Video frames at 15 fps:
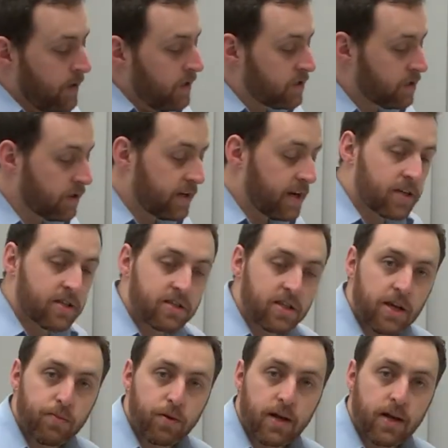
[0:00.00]
So the next
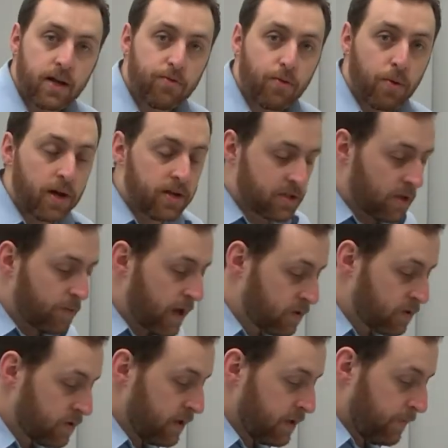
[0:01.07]
step in replacing the
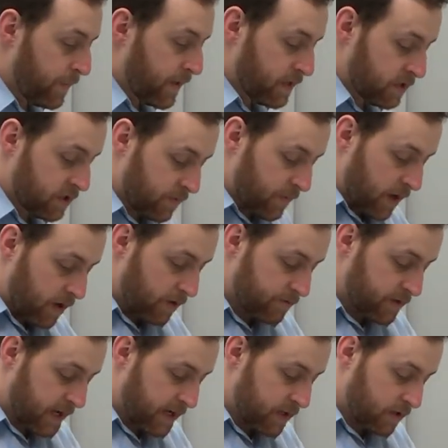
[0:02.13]
battery, it's just a matter
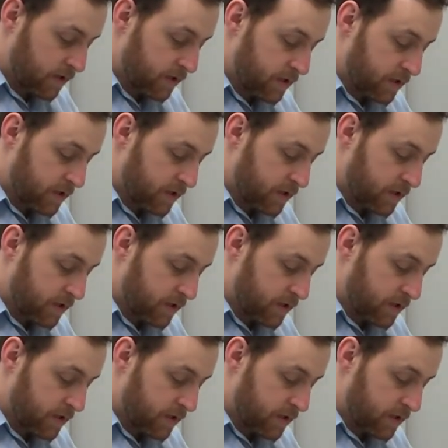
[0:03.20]
of taking